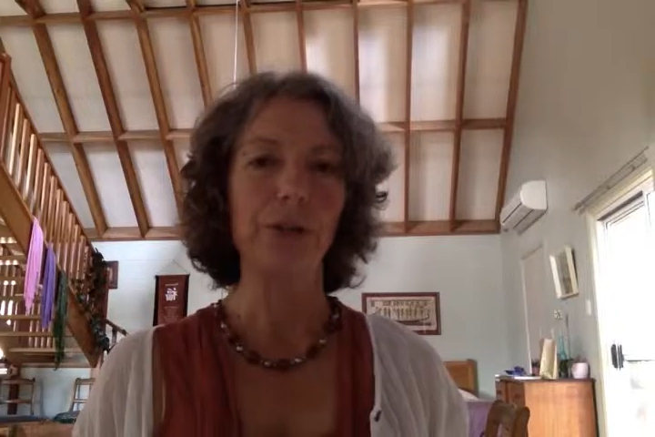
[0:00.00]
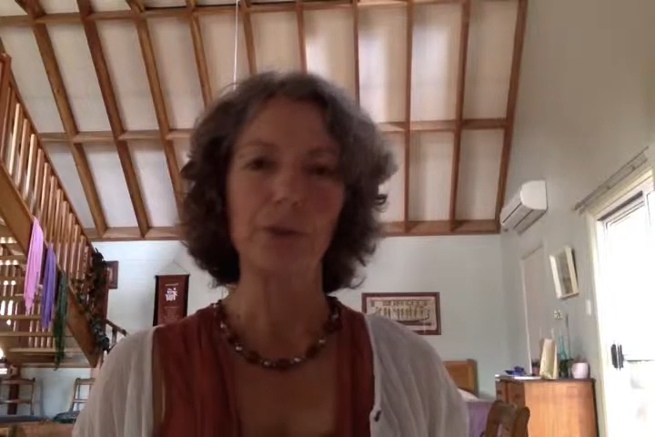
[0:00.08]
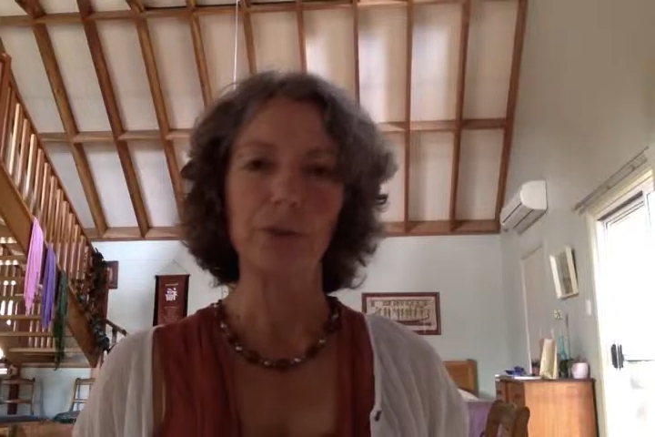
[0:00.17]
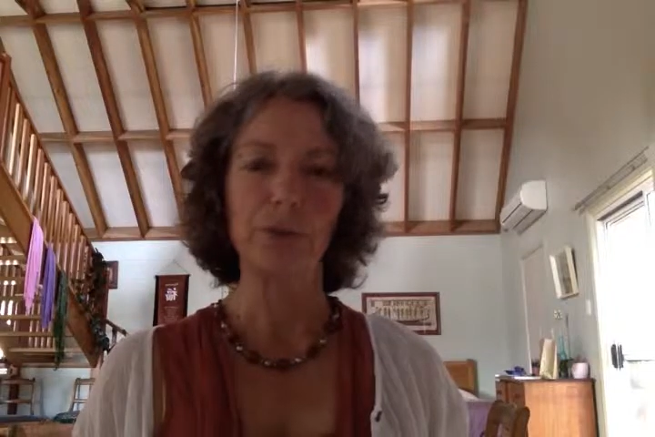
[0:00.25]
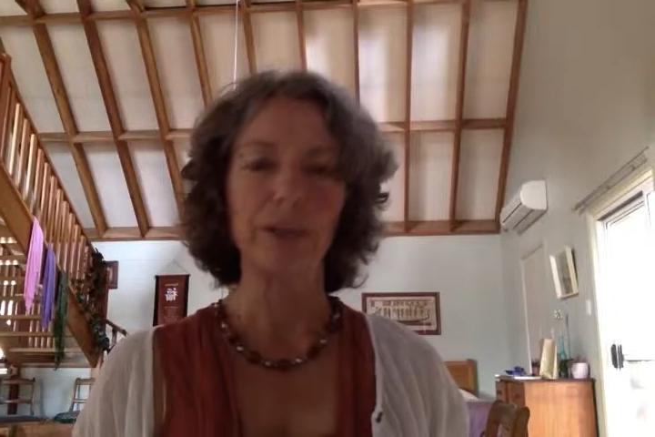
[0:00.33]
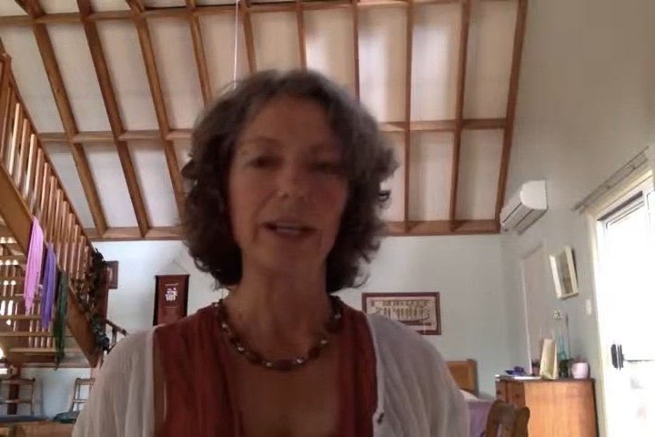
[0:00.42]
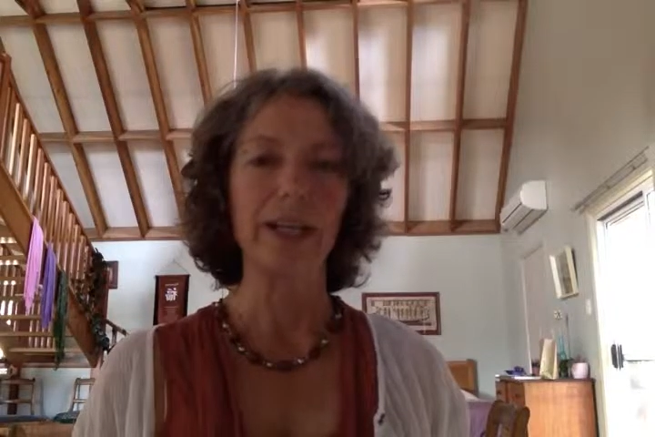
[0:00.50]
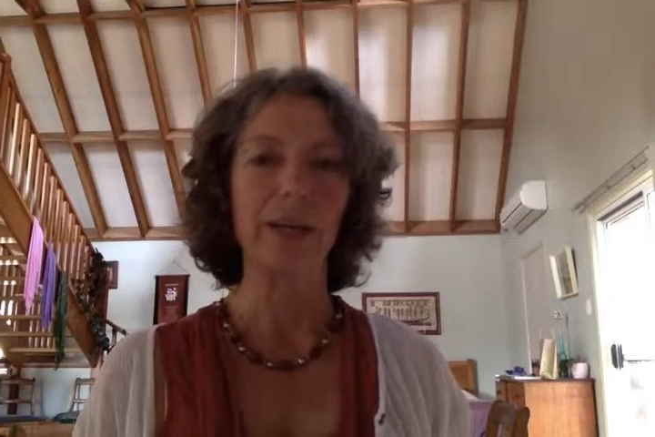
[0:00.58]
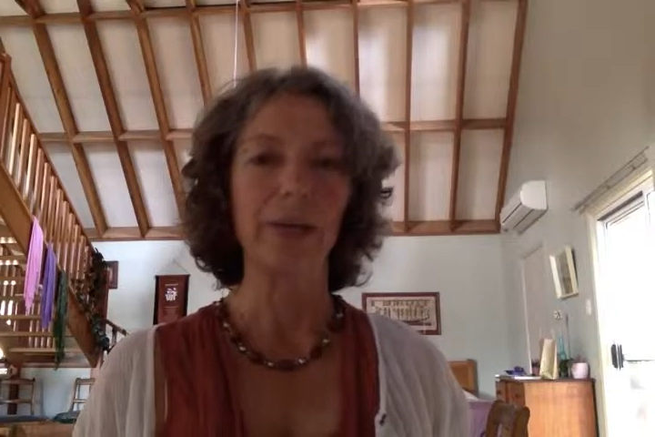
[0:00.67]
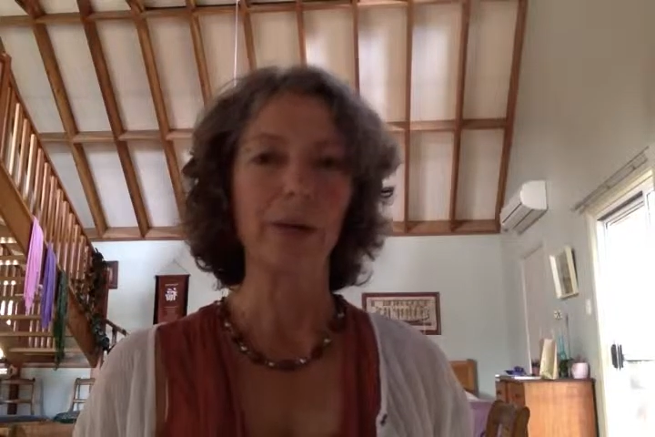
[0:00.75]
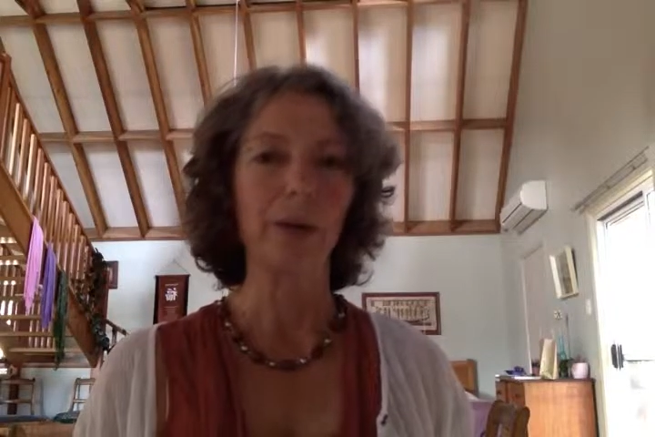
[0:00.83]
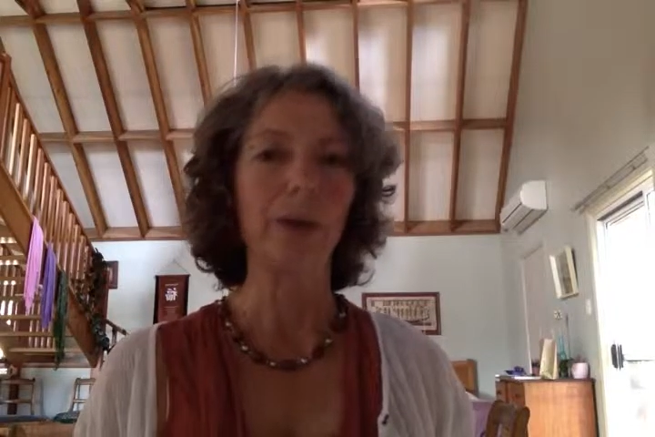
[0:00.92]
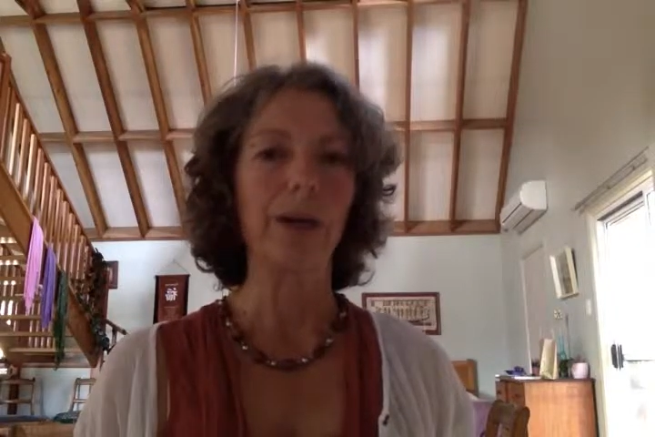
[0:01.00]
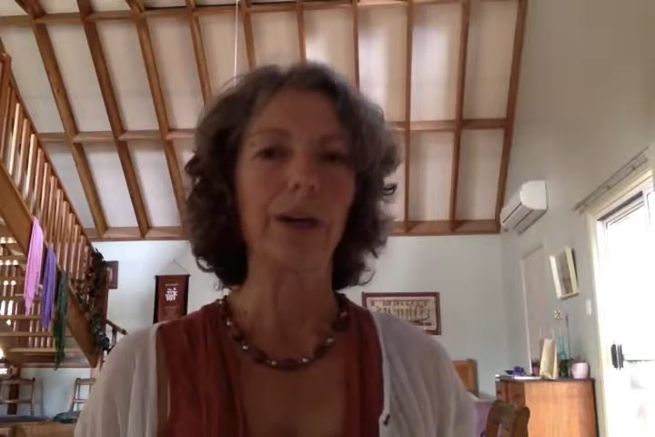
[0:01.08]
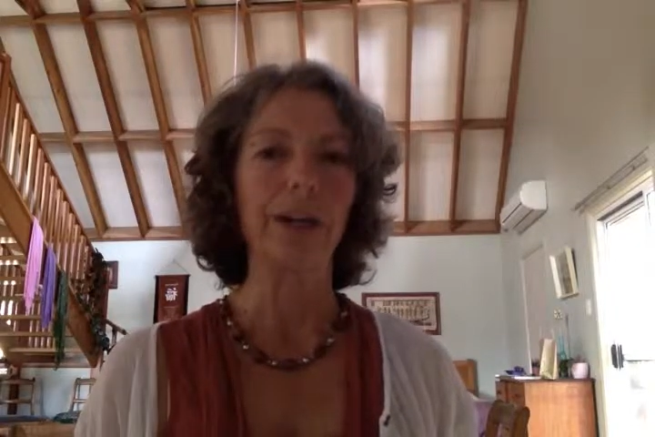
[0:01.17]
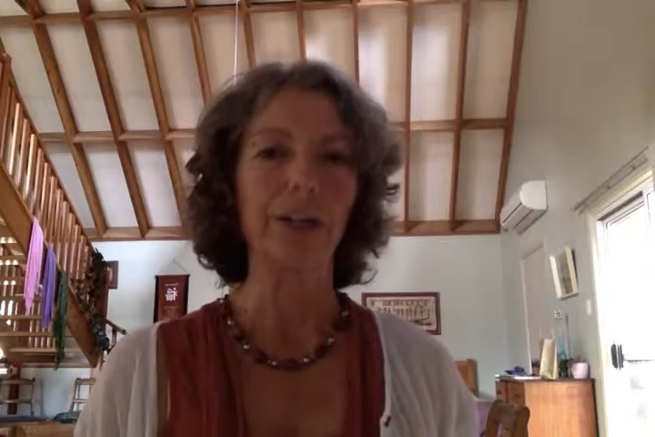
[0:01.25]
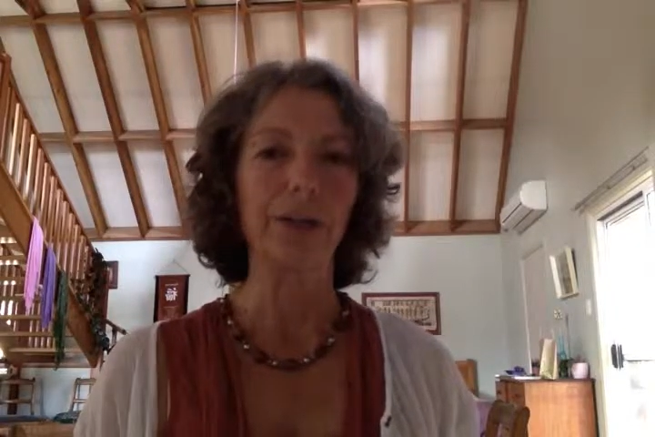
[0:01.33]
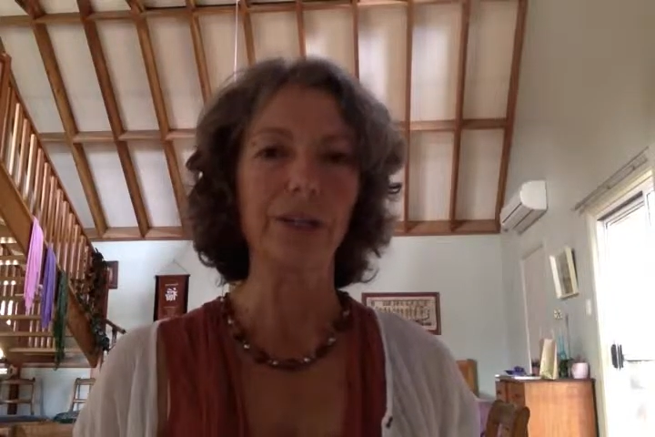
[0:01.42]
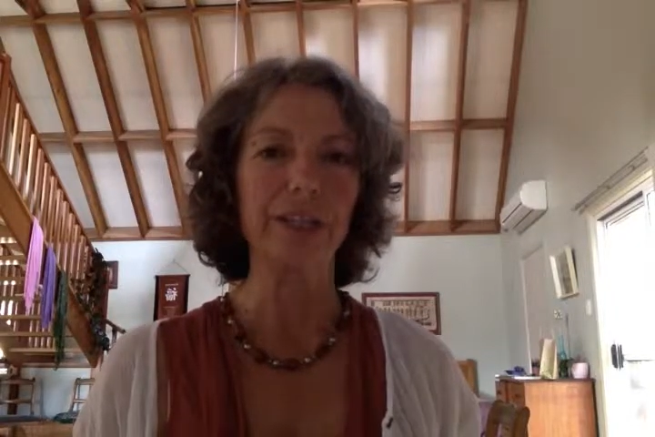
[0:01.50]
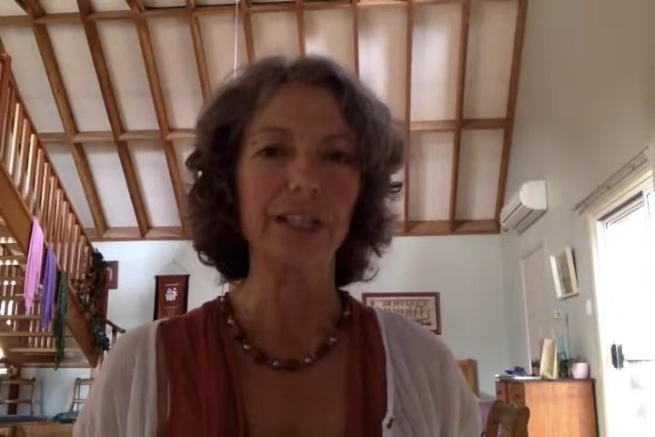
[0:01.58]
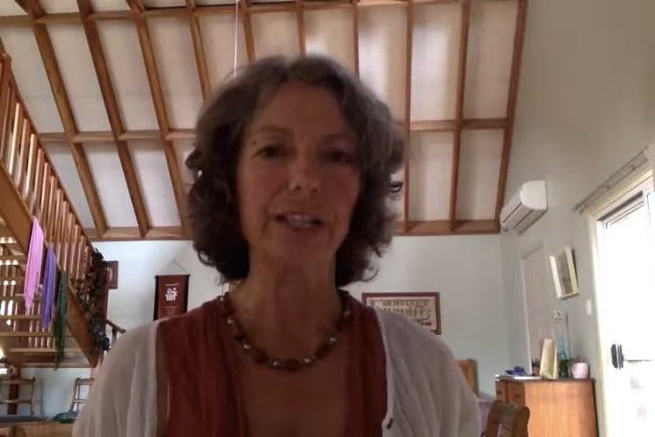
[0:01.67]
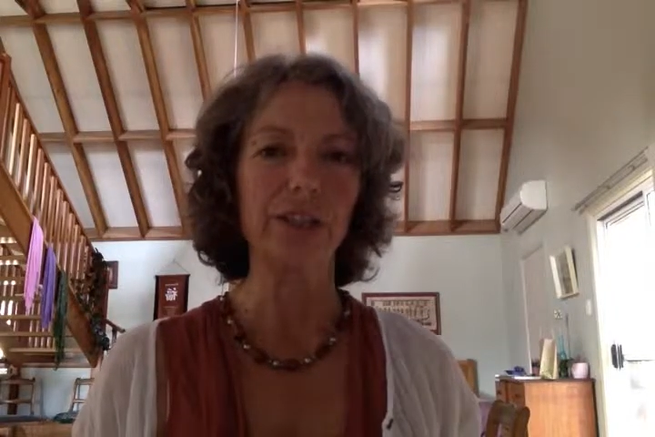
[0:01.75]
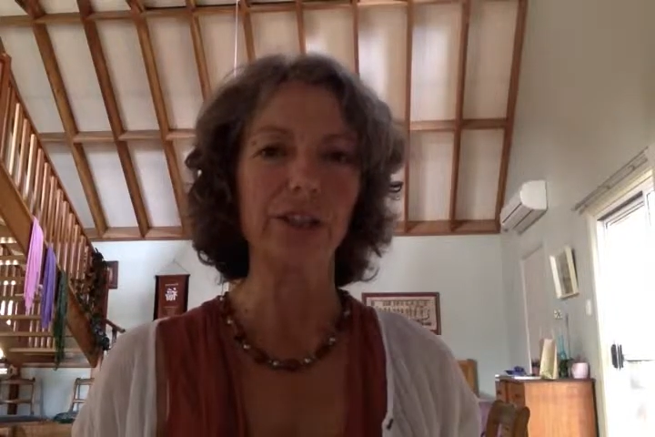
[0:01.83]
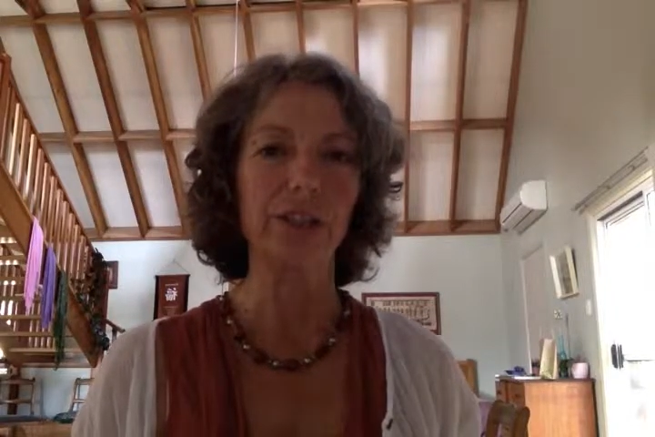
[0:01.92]
that's really requiring your
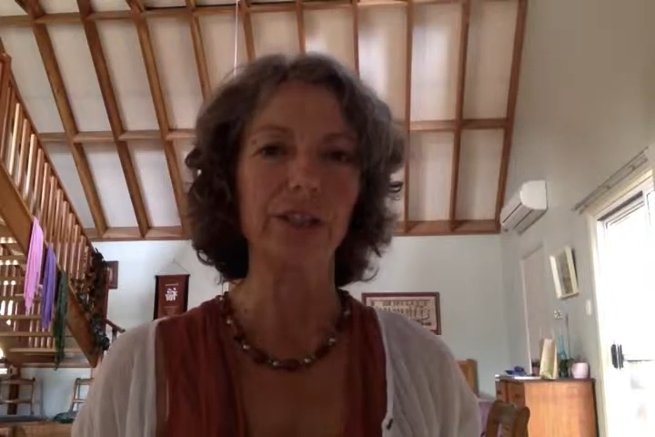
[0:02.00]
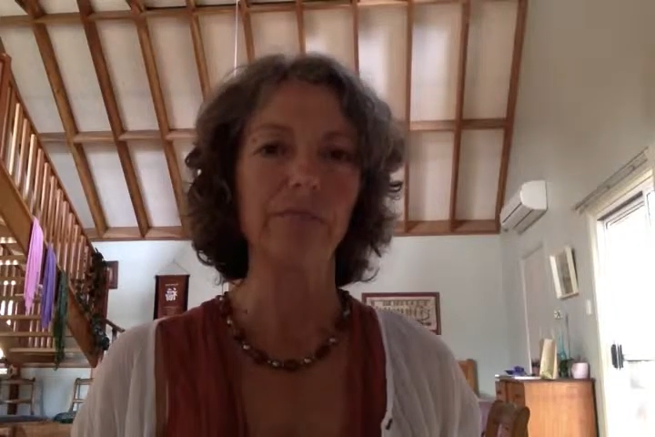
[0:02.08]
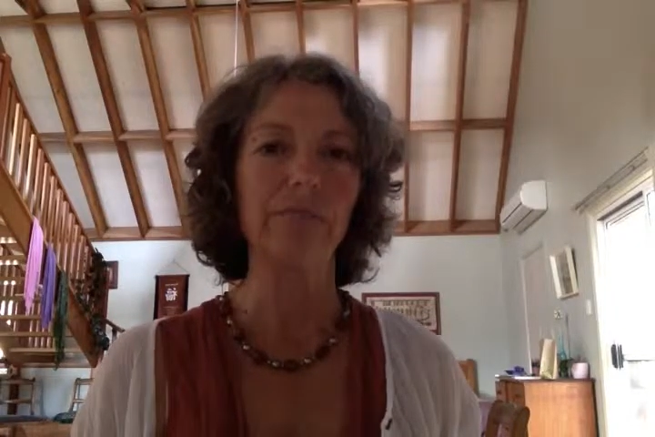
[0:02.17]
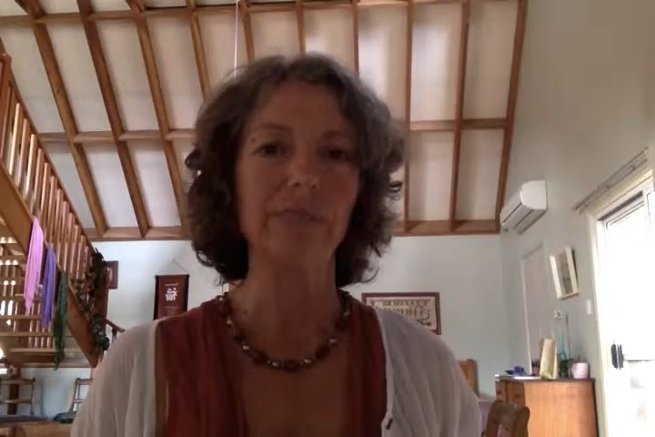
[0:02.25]
attention,